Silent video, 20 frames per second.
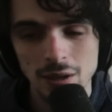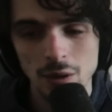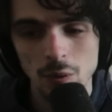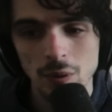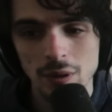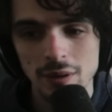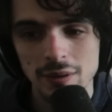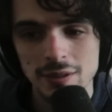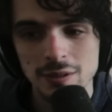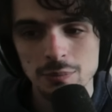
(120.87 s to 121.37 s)

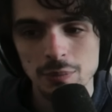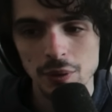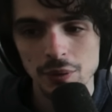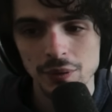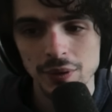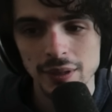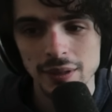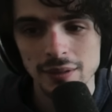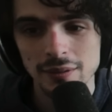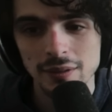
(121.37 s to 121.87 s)
one of these
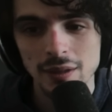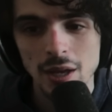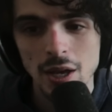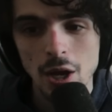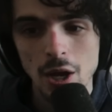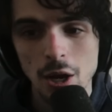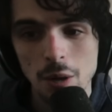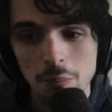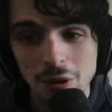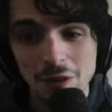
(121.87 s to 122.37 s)
buildings,
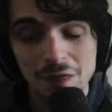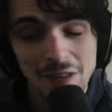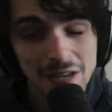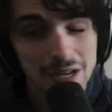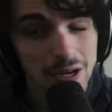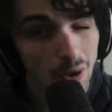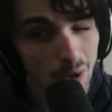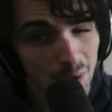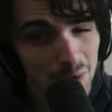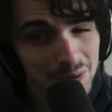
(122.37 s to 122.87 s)
but
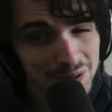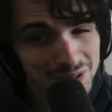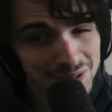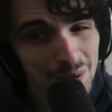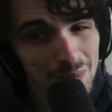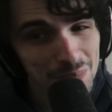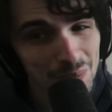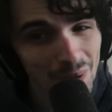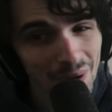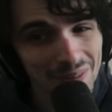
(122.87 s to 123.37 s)
they
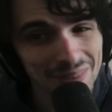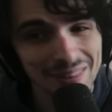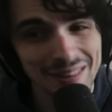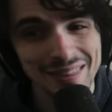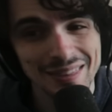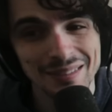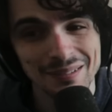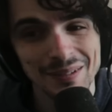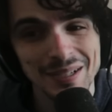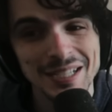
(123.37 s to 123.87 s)
also brought the
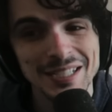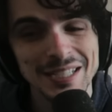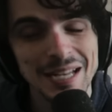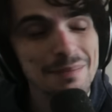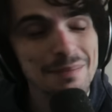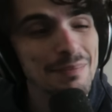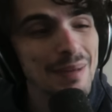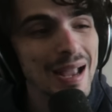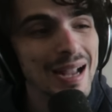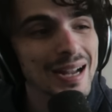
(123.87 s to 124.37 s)

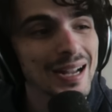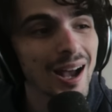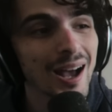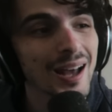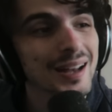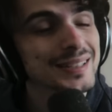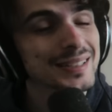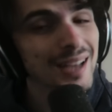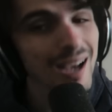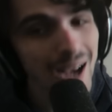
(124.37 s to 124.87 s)
3-gen back
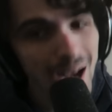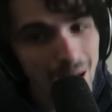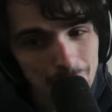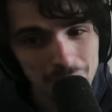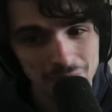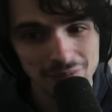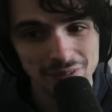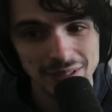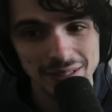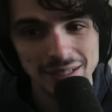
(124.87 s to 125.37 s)
on
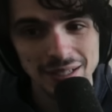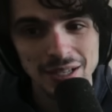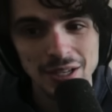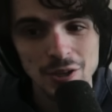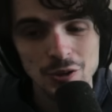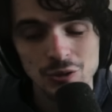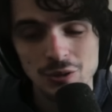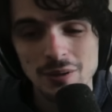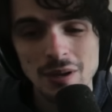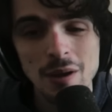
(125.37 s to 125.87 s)
top of it.
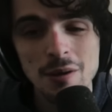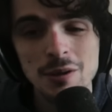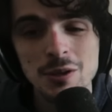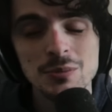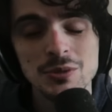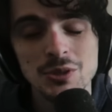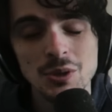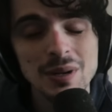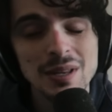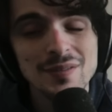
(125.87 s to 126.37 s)
So now you
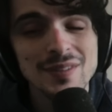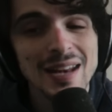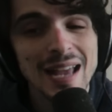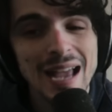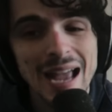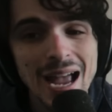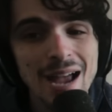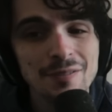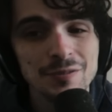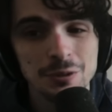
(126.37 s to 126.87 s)
don't even
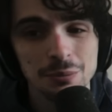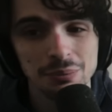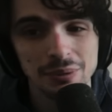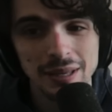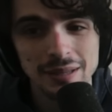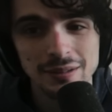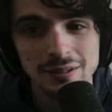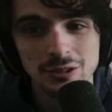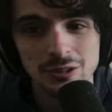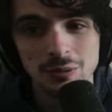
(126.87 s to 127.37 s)
have to
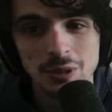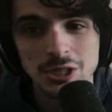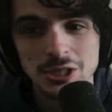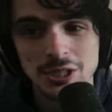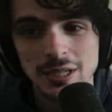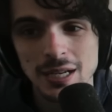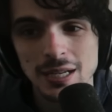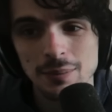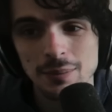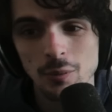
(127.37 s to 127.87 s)
play this
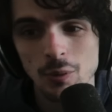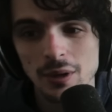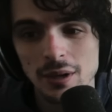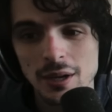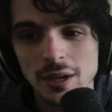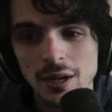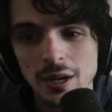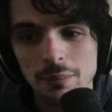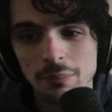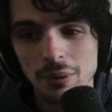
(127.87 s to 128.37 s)
3-gen anymore.
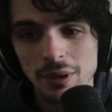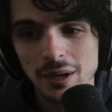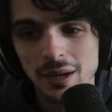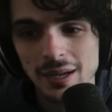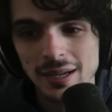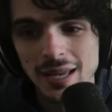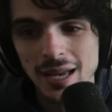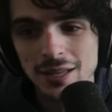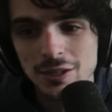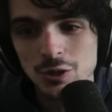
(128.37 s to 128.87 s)
But
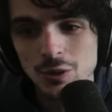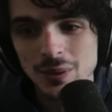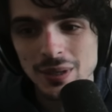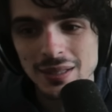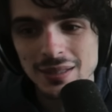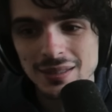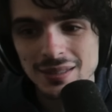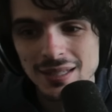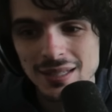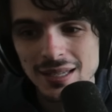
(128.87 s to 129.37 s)
again, you
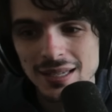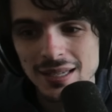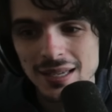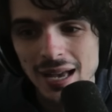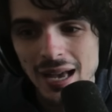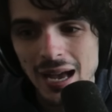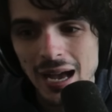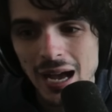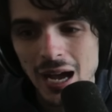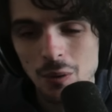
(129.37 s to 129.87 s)
can see
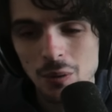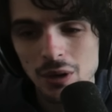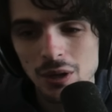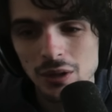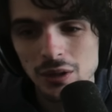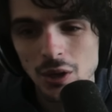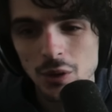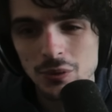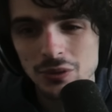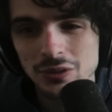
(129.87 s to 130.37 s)
how
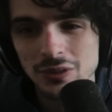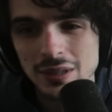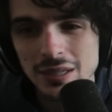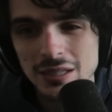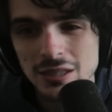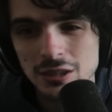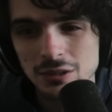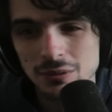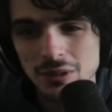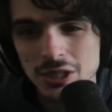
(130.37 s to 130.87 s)
close
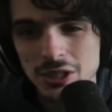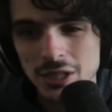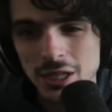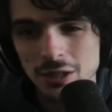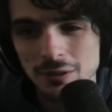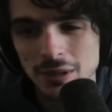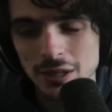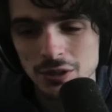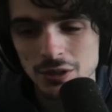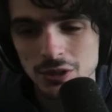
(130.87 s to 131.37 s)
these 3
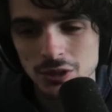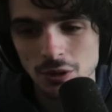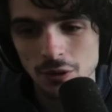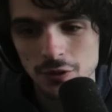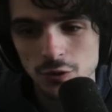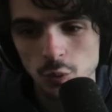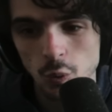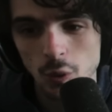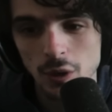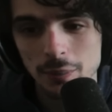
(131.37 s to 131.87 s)
generators are.
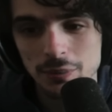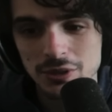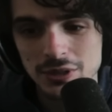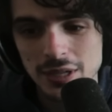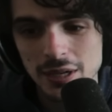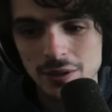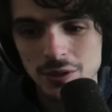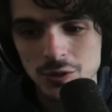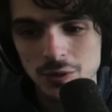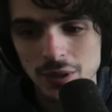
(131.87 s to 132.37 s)
There's one
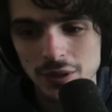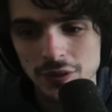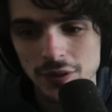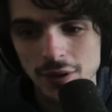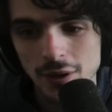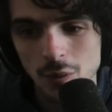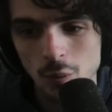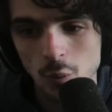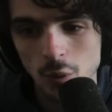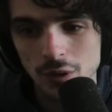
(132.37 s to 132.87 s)
upstairs right
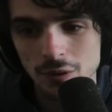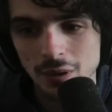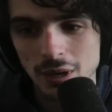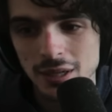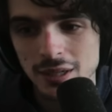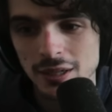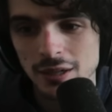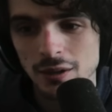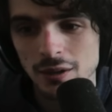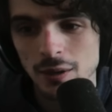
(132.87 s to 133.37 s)
there, one
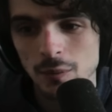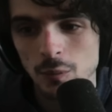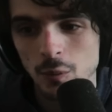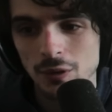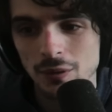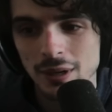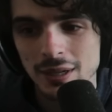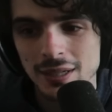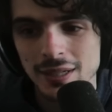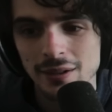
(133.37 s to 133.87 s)
right here, and
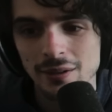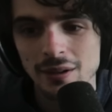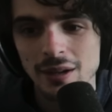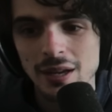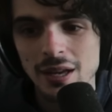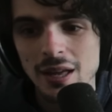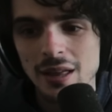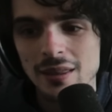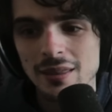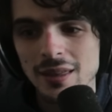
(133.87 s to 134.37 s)
one right here.
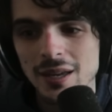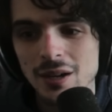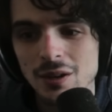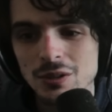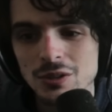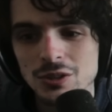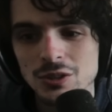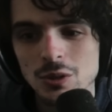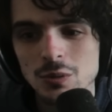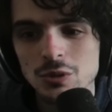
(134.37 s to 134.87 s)
They
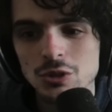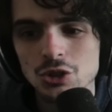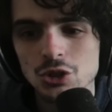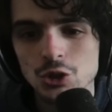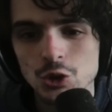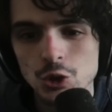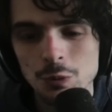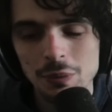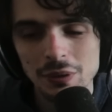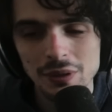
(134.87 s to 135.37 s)
are so
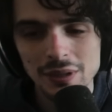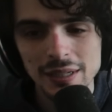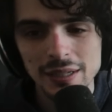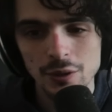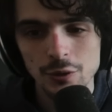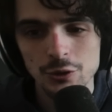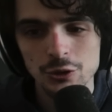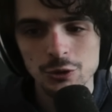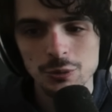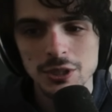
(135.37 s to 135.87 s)
stupidly
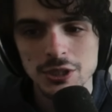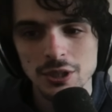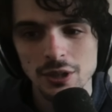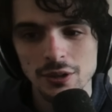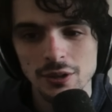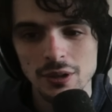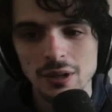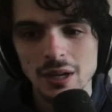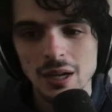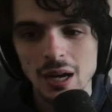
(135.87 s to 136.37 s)
close to each
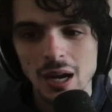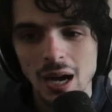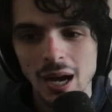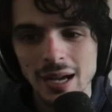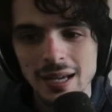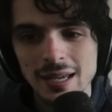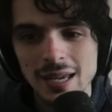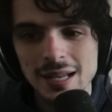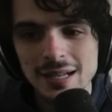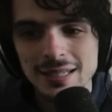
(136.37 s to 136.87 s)
other,
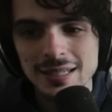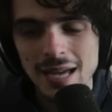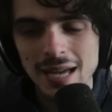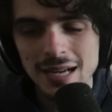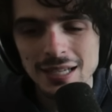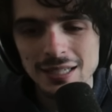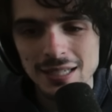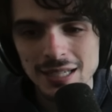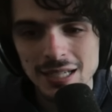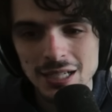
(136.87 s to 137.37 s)
I can
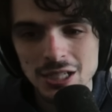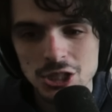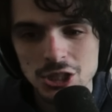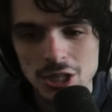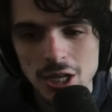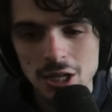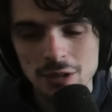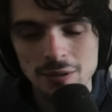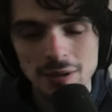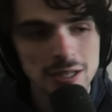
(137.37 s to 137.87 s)
get to each
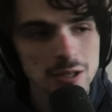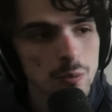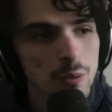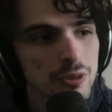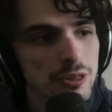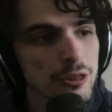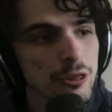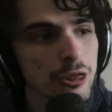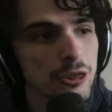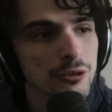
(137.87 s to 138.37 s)
generator
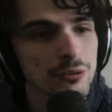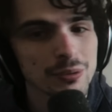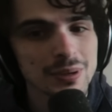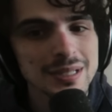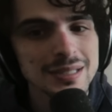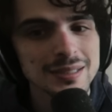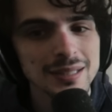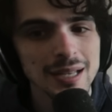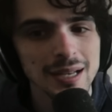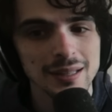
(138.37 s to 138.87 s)
within
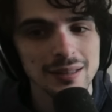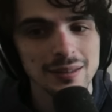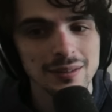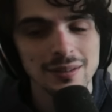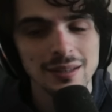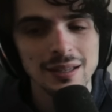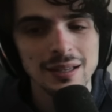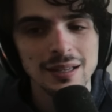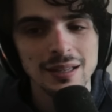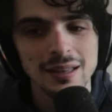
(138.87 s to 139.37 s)
3
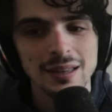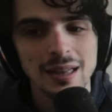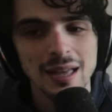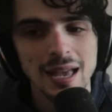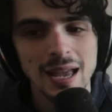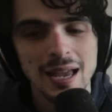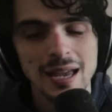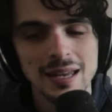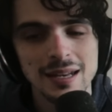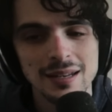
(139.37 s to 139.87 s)
seconds.
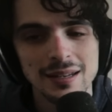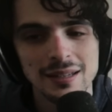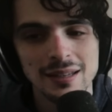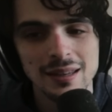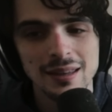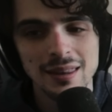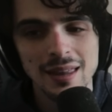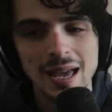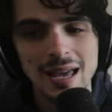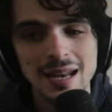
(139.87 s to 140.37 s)
And
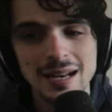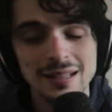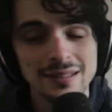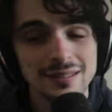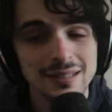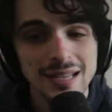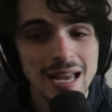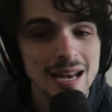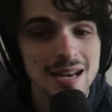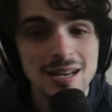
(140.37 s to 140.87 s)
that is,
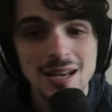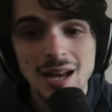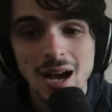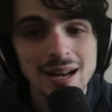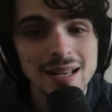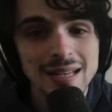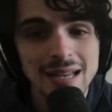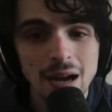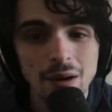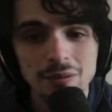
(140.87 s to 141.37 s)
again,
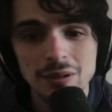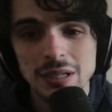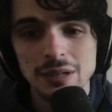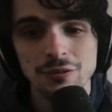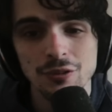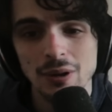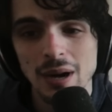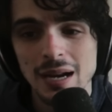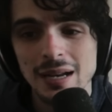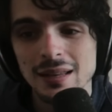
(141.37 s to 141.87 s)
not accounting
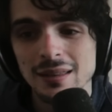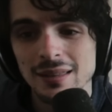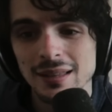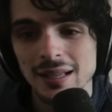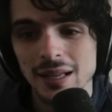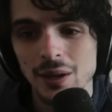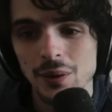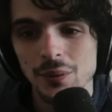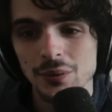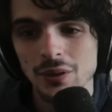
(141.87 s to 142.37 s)
for
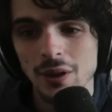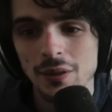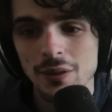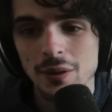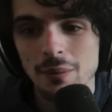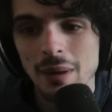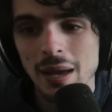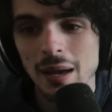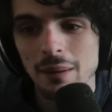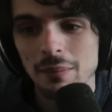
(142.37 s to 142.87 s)
anything else on
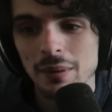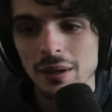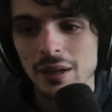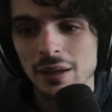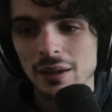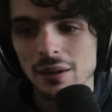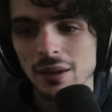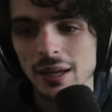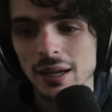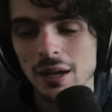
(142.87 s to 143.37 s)
the map.
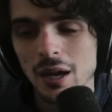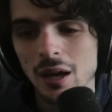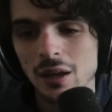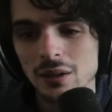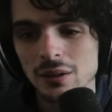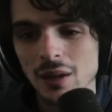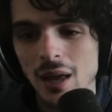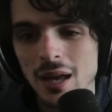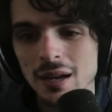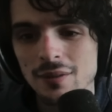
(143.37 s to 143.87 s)
Like, a
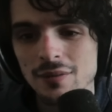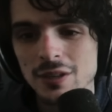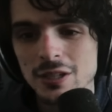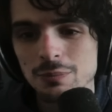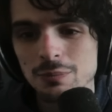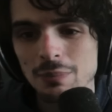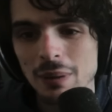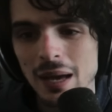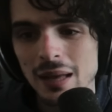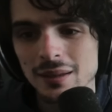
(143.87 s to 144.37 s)
lot of
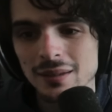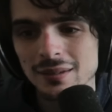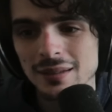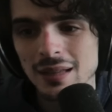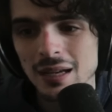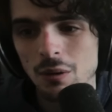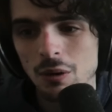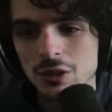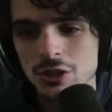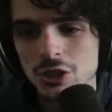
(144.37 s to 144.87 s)
these pallets
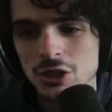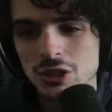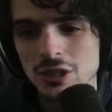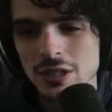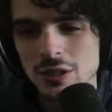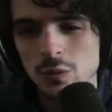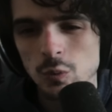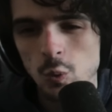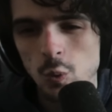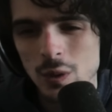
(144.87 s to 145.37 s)
now are just
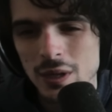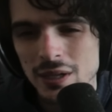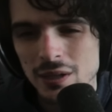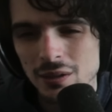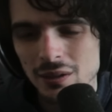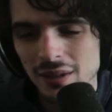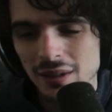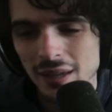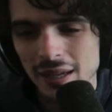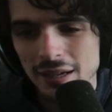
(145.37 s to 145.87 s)
these
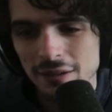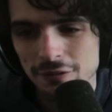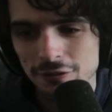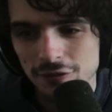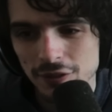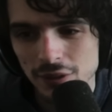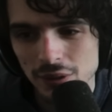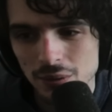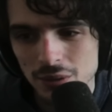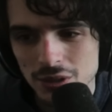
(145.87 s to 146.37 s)
weird, like,
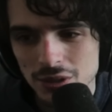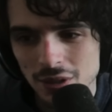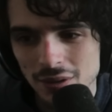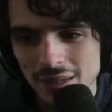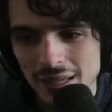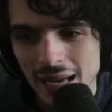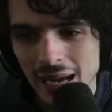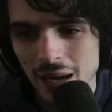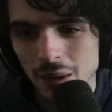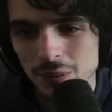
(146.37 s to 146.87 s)
fillers on
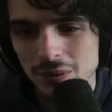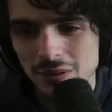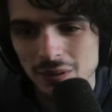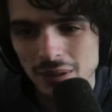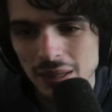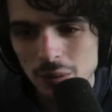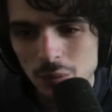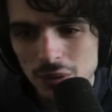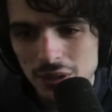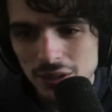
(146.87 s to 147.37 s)
the outside.
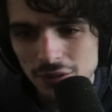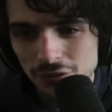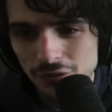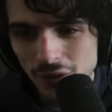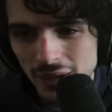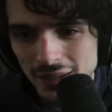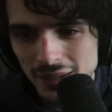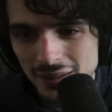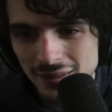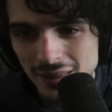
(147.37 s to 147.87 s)
Like, what the
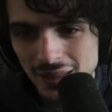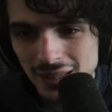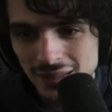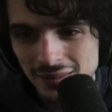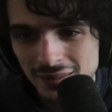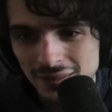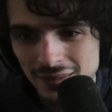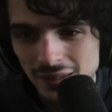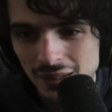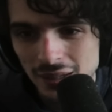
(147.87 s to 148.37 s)
fuck is this?